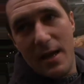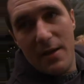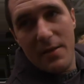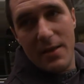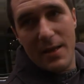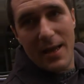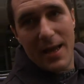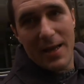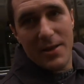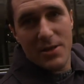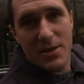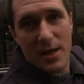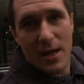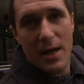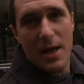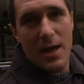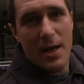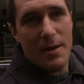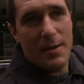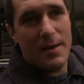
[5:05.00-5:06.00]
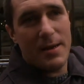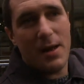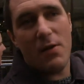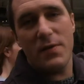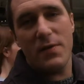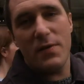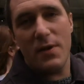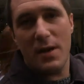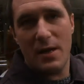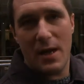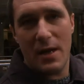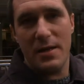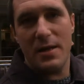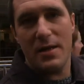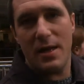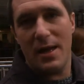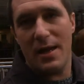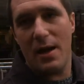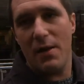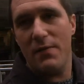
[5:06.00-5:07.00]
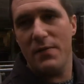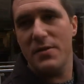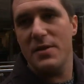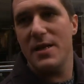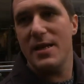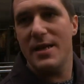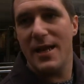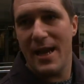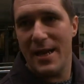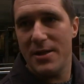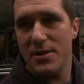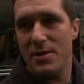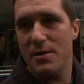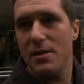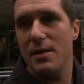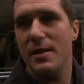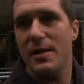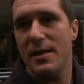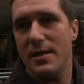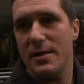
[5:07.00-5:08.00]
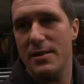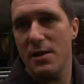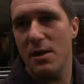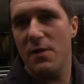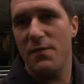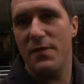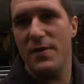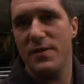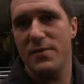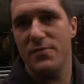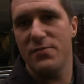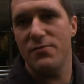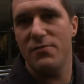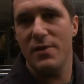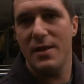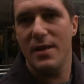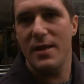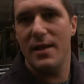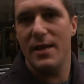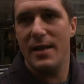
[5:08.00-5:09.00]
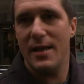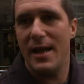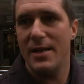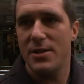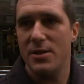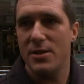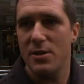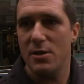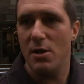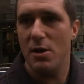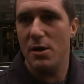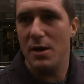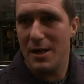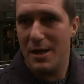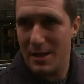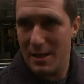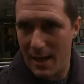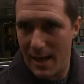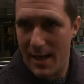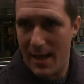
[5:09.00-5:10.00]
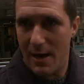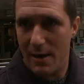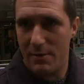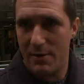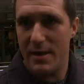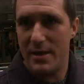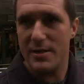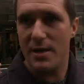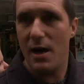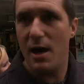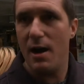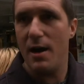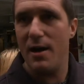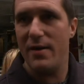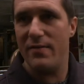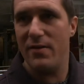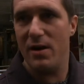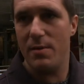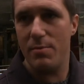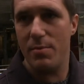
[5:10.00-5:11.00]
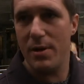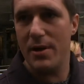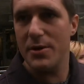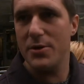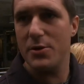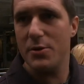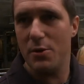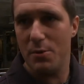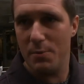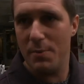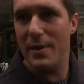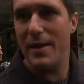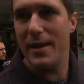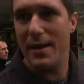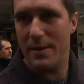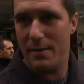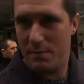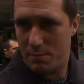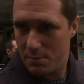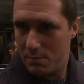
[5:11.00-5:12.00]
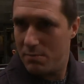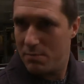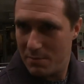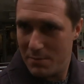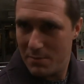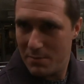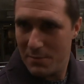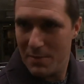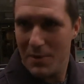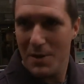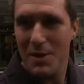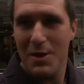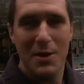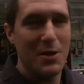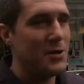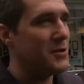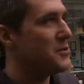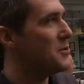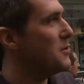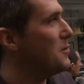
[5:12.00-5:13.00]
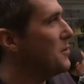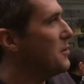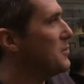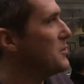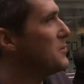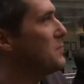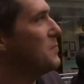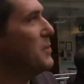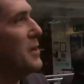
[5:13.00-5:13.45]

the, and the angel. I mean, uh, uh, obviously, an angel in itself isn't really an angel on a cloud, it's a higher vibrational being. So,